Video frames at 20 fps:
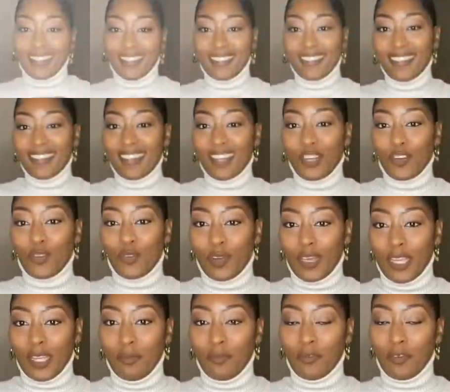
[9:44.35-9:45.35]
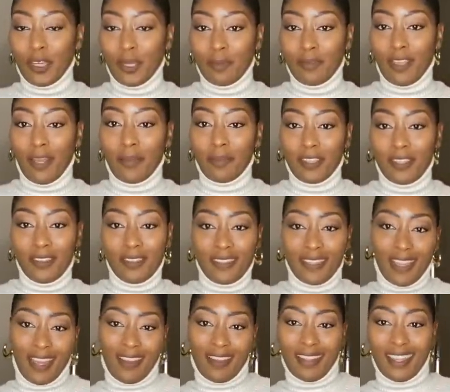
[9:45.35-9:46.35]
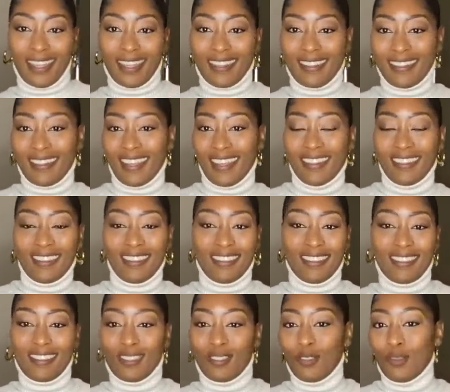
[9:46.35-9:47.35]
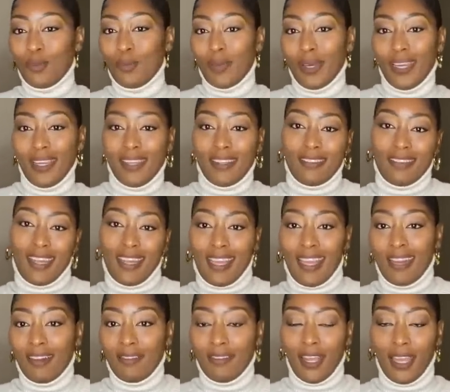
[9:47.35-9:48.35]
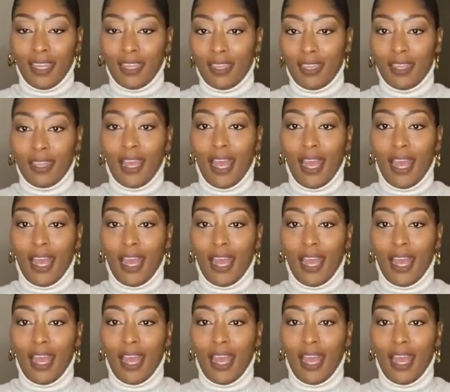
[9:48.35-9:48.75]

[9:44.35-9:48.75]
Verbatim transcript: This is a cream rib top. Do you see how like it's like it's just too much? Like I don't like it.